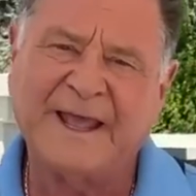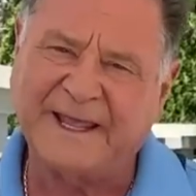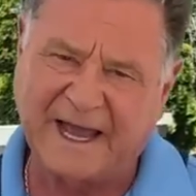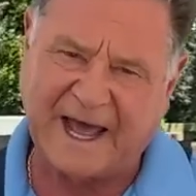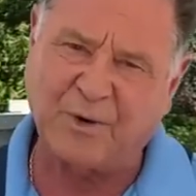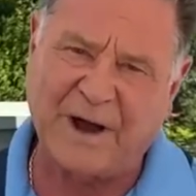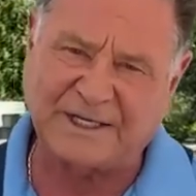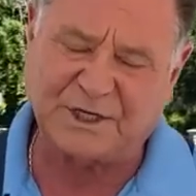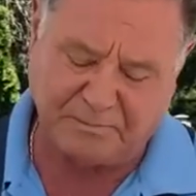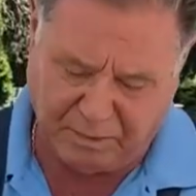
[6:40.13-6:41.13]
You gotta
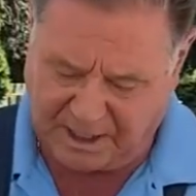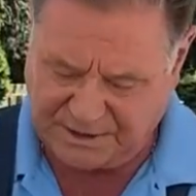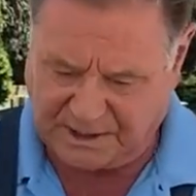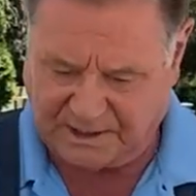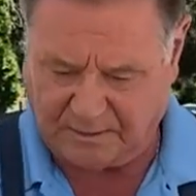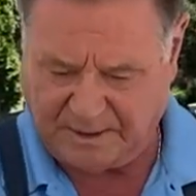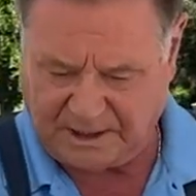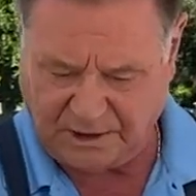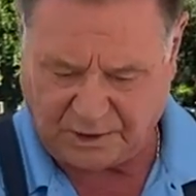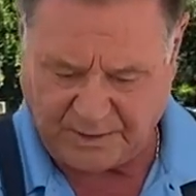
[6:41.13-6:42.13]
watch the buns a little
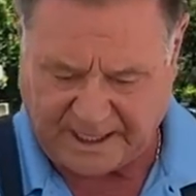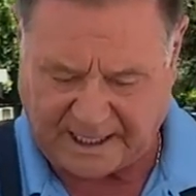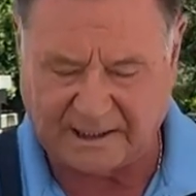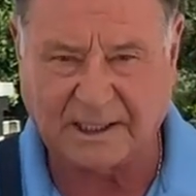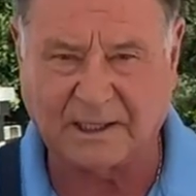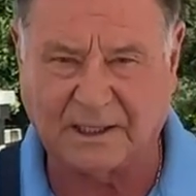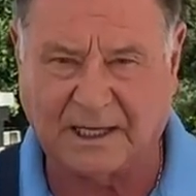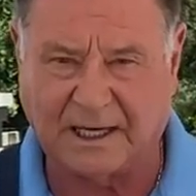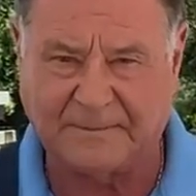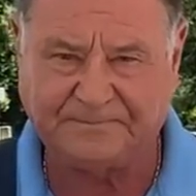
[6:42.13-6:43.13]
bit. Look, we got a
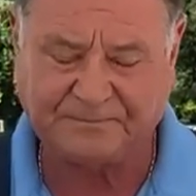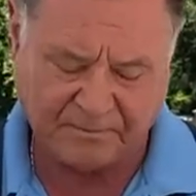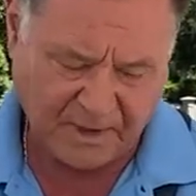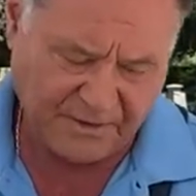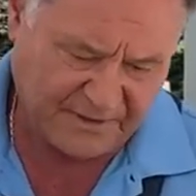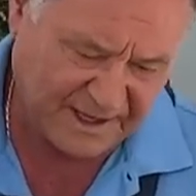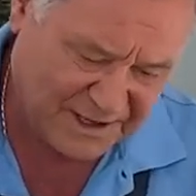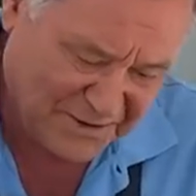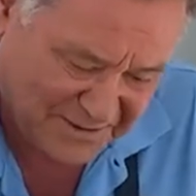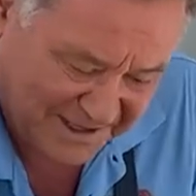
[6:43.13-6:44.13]
little thing
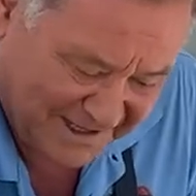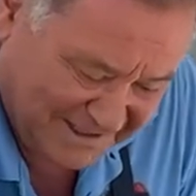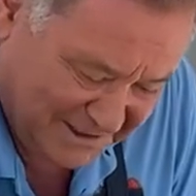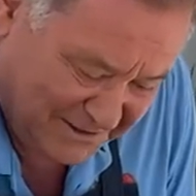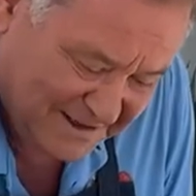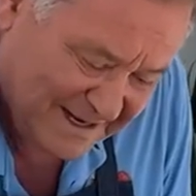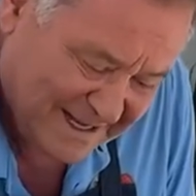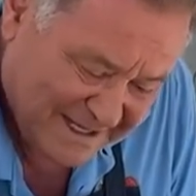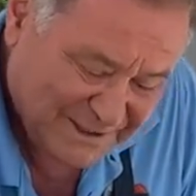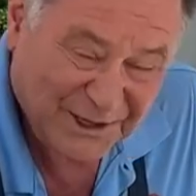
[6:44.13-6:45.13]
going on here.
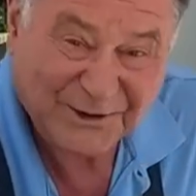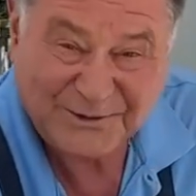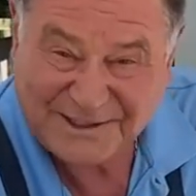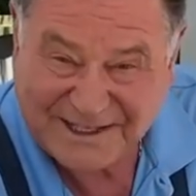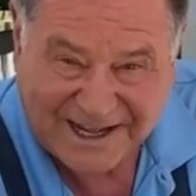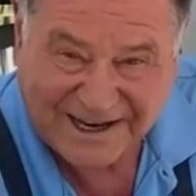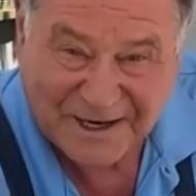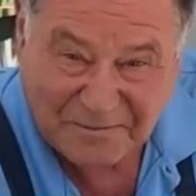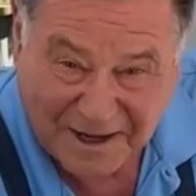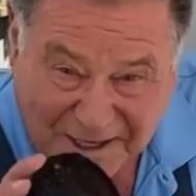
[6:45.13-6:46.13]
Don't tell
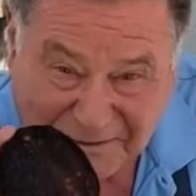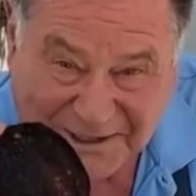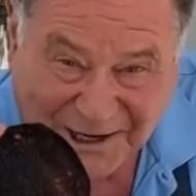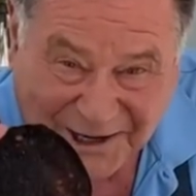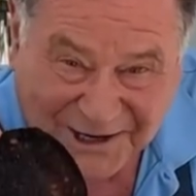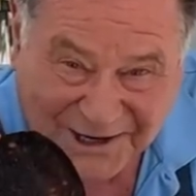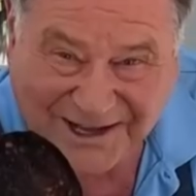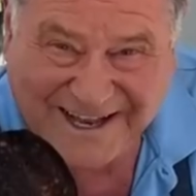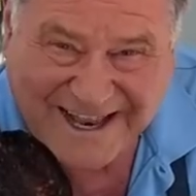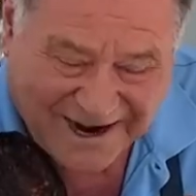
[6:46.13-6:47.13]
anybody, but look
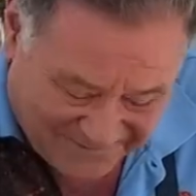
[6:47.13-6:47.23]
at that